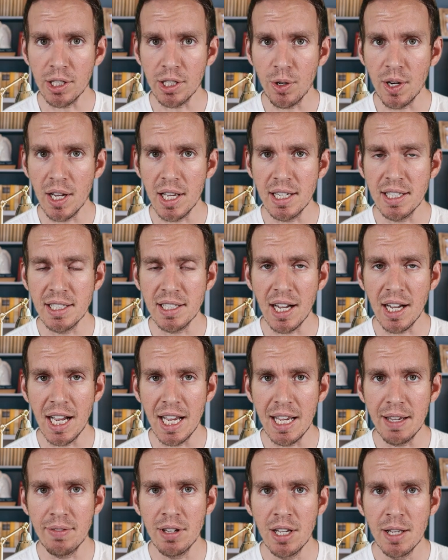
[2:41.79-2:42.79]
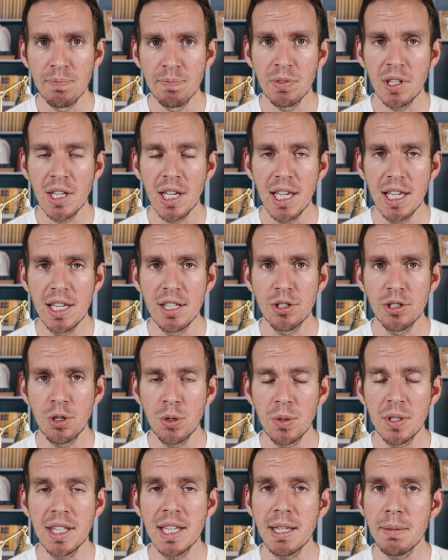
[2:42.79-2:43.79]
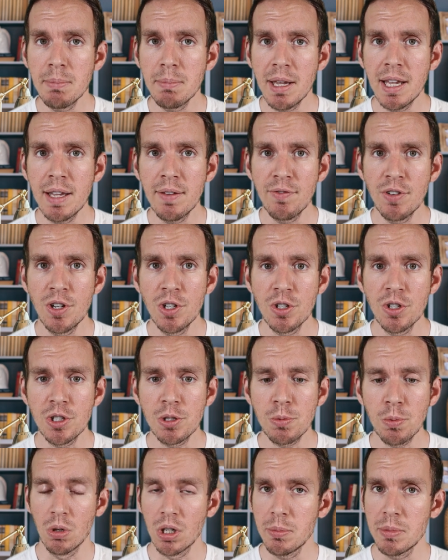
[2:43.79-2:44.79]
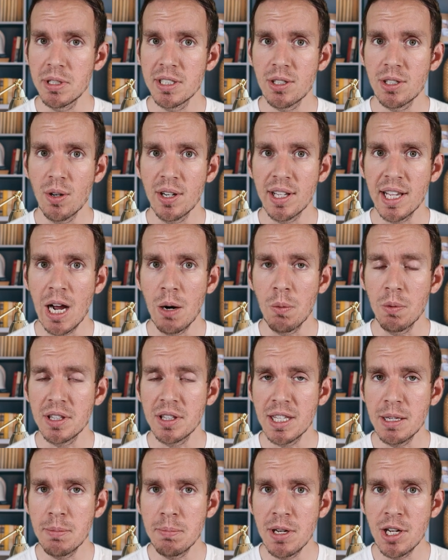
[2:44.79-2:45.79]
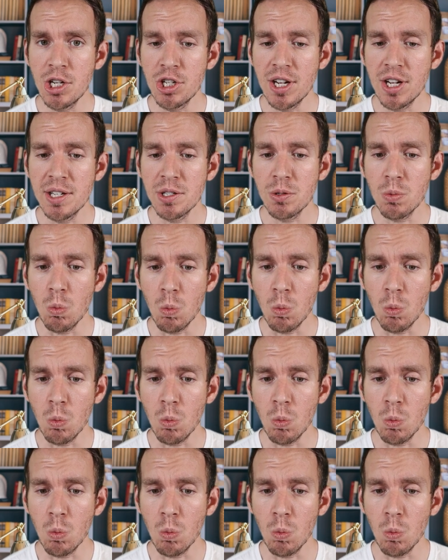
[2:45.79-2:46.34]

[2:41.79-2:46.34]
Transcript: going to go ahead and dive into the main features. We're going to be starting out with the BJ's